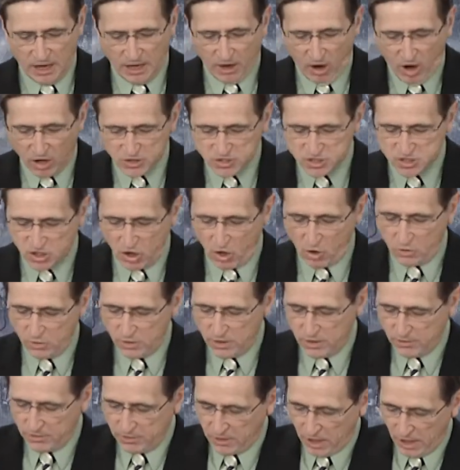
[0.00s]
Also,
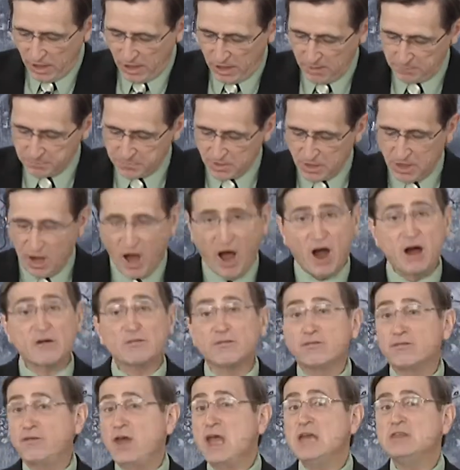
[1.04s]
our
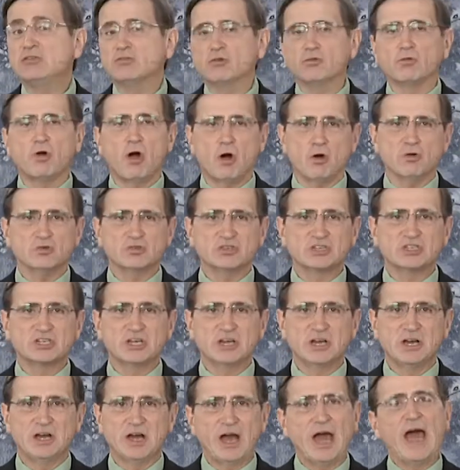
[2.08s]
faith grows
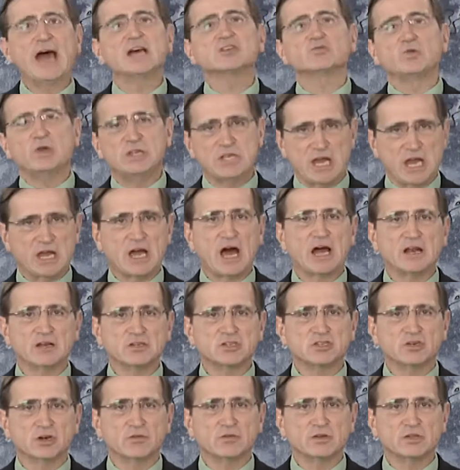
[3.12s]
as we take on a
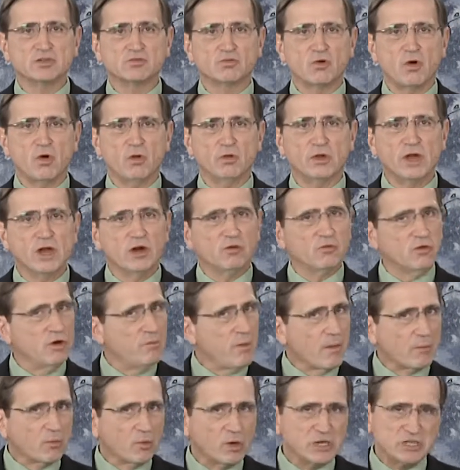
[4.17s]
servant's role.
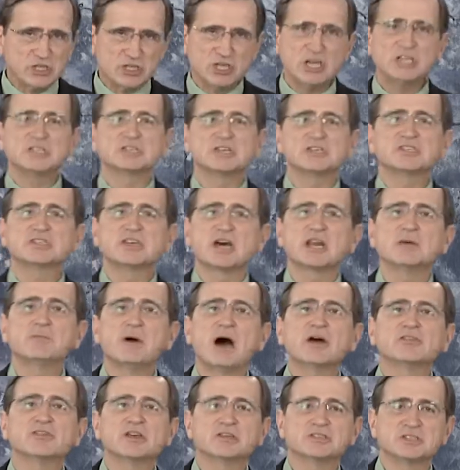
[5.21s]
Remember what Jesus said
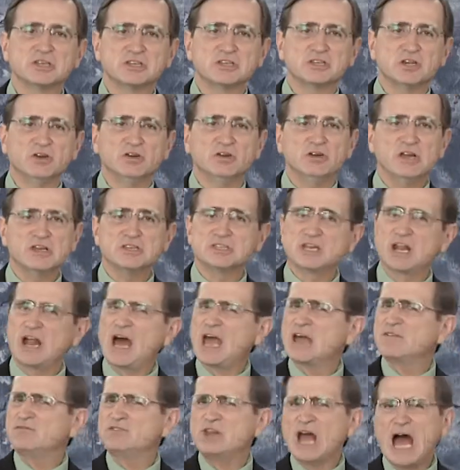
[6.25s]
about the centurion. He said,
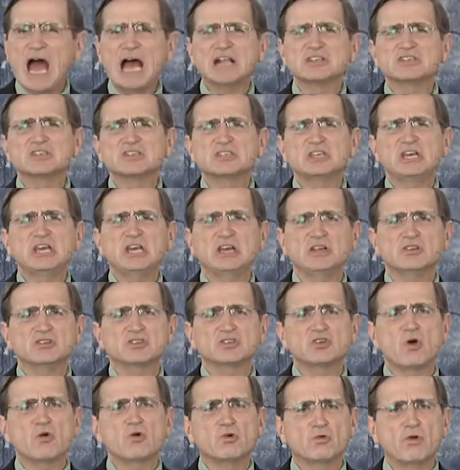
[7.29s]
I have not seen
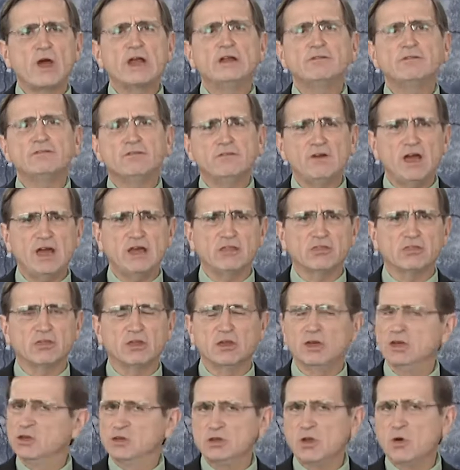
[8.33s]
so great a faith,
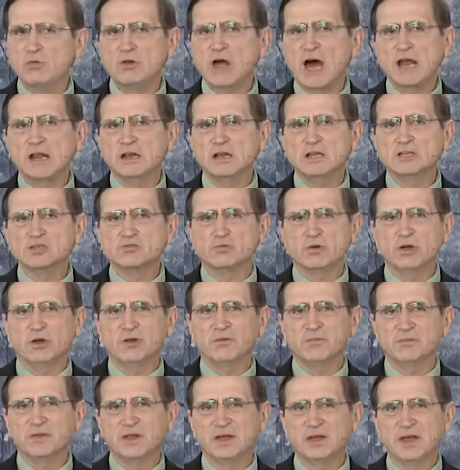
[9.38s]
no, not in Israel.
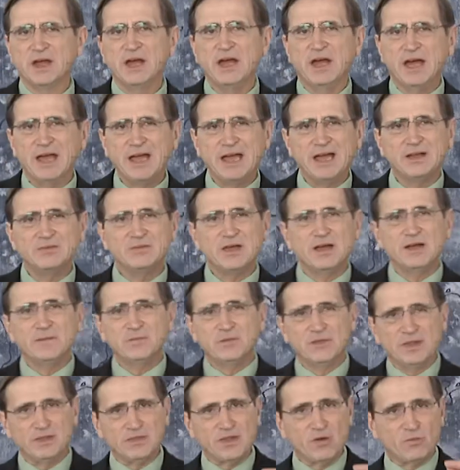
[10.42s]
And
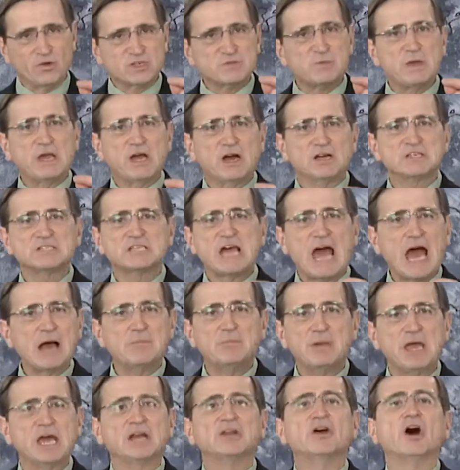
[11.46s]
it was because that
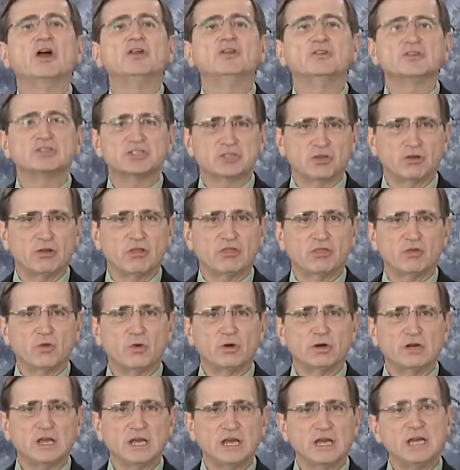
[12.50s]
man understood
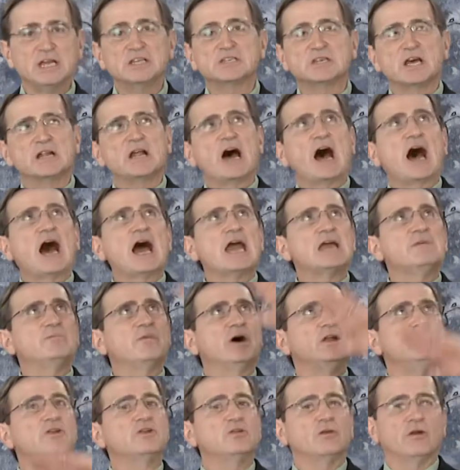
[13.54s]
authority. He said, I'm
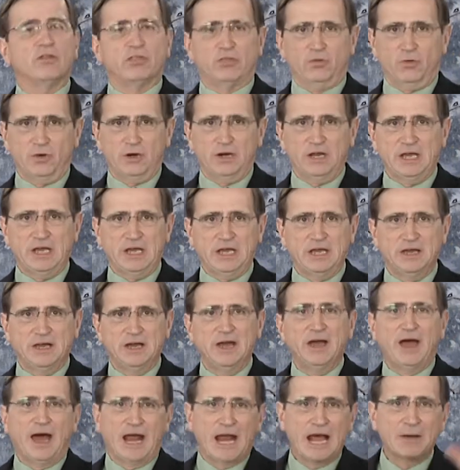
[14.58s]
under authority,
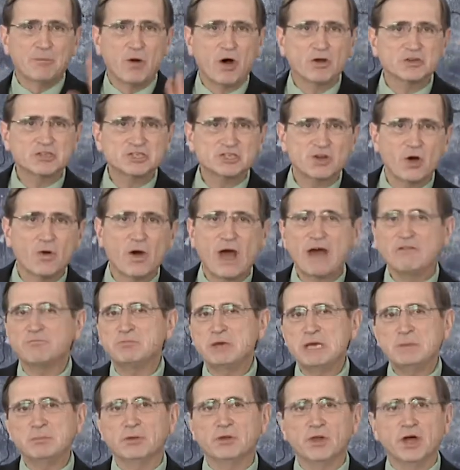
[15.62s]
and I also have
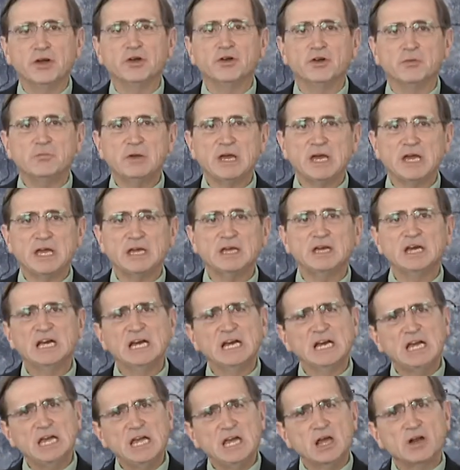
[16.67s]
people under me.
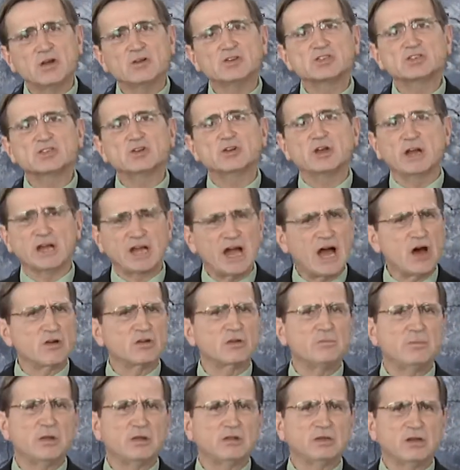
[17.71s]
He understood
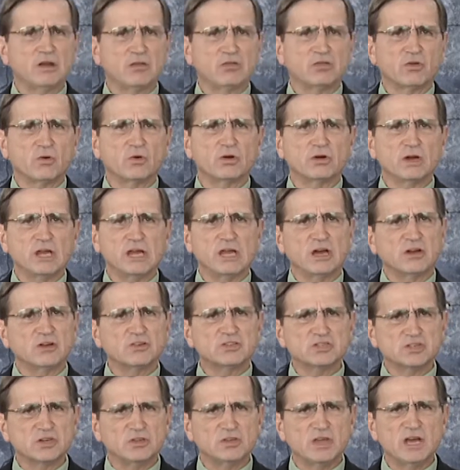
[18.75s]
accountability and authority. He
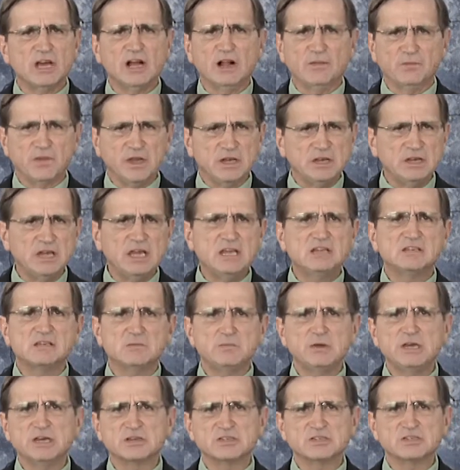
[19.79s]
understood the need to
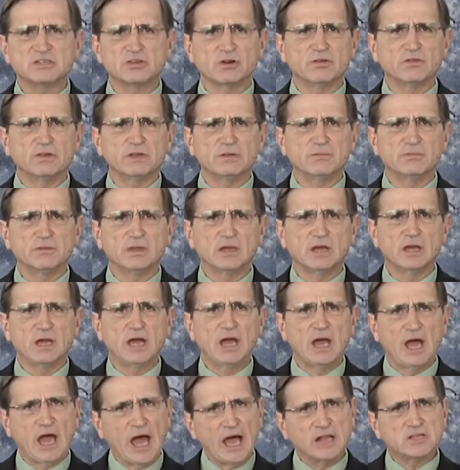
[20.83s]
be a servant.
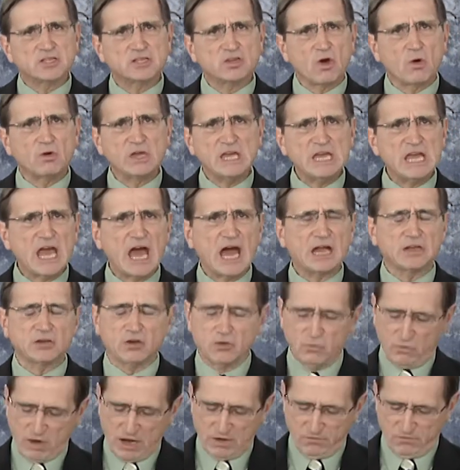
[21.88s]
And so he had
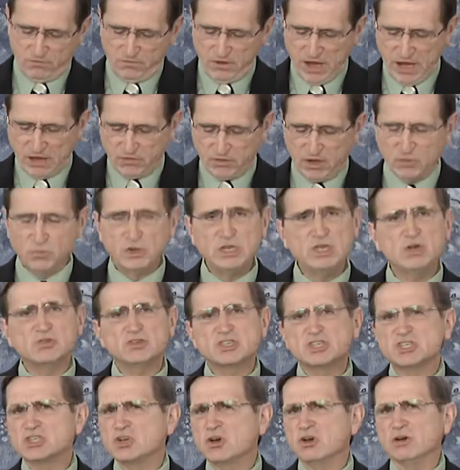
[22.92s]
great faith. And when you
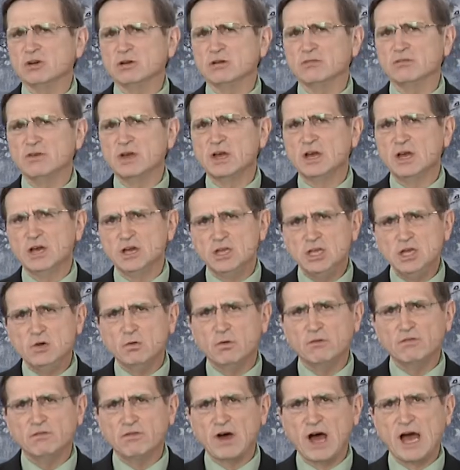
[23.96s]
serve, you
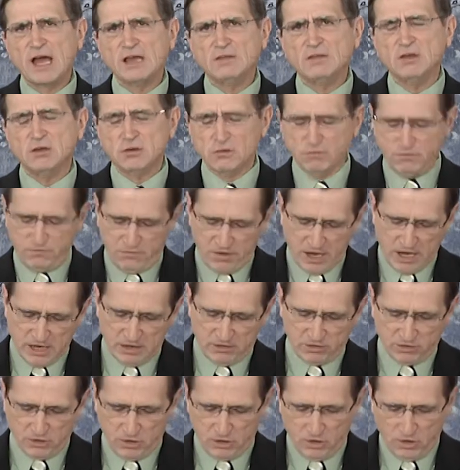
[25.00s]
will find that your faith
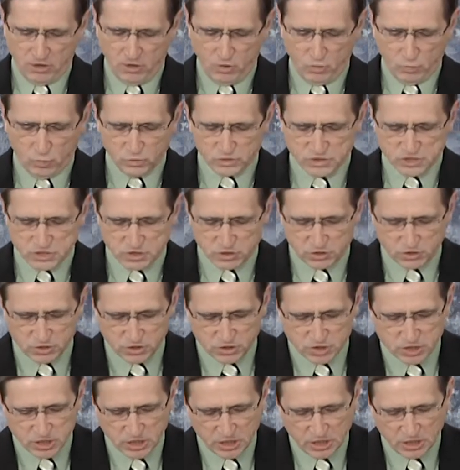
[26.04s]
will
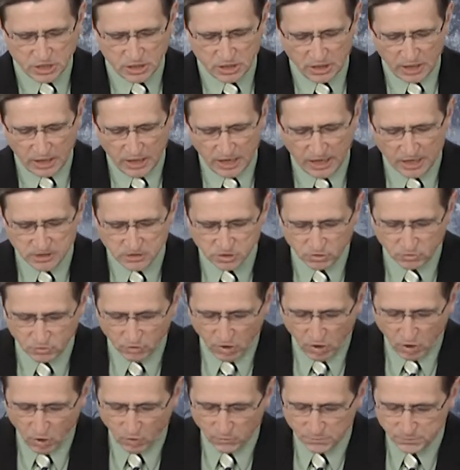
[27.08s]
surge and to
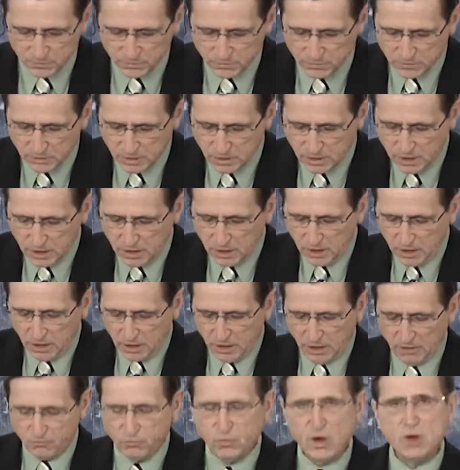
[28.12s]
grow.
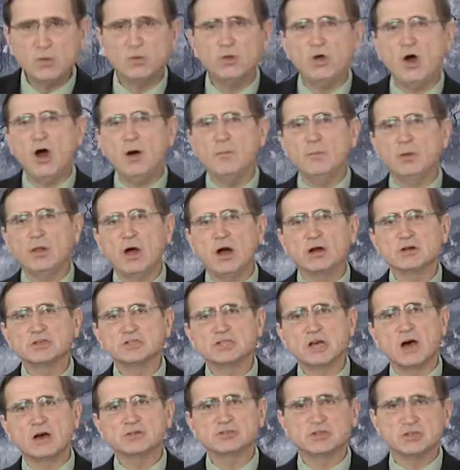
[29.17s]
If we will humble
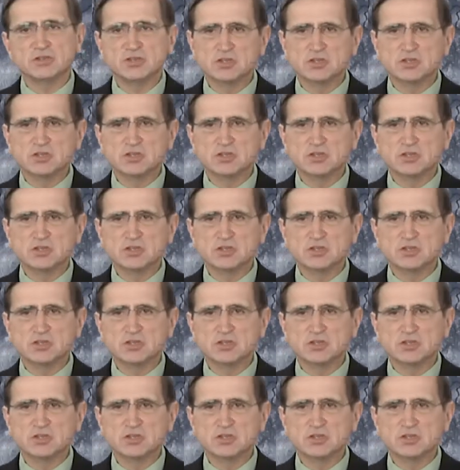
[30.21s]
ourselves and